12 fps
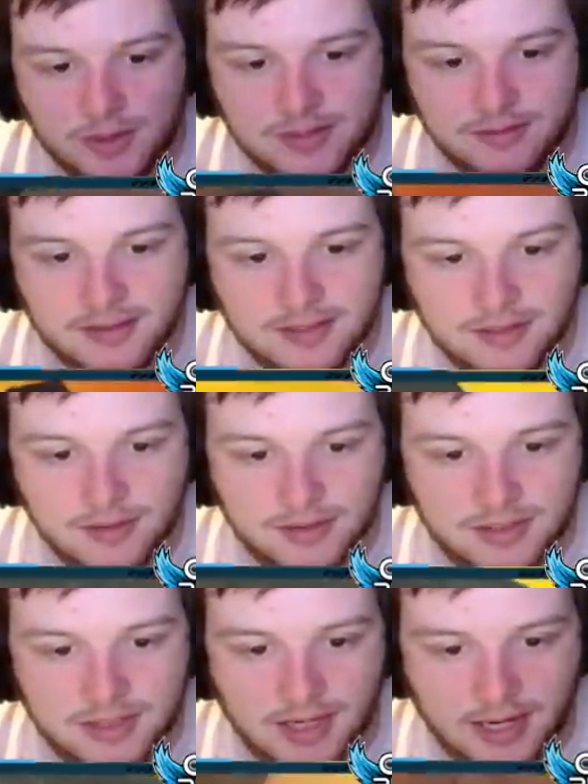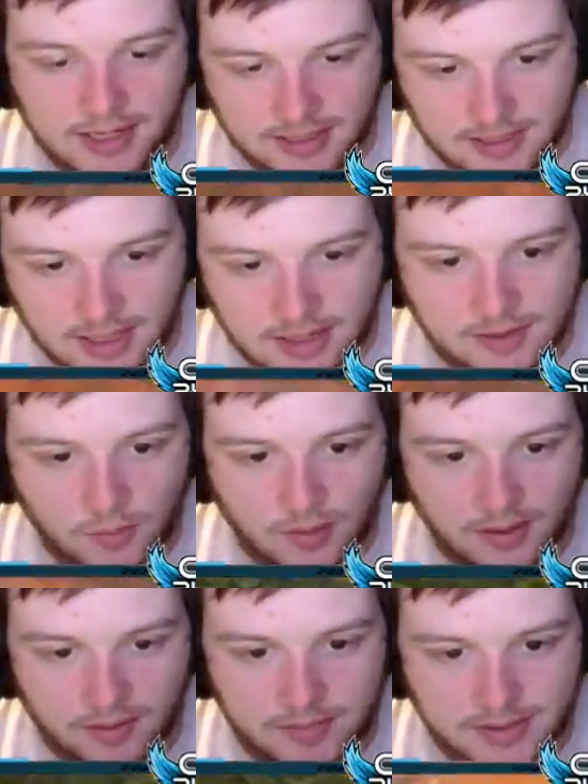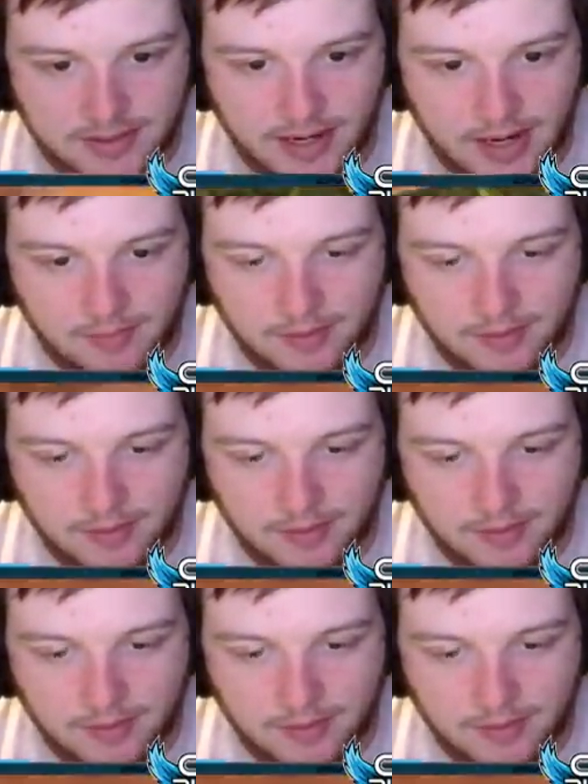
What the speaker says: have stood still and shot, I think I could have one-clipped this guy,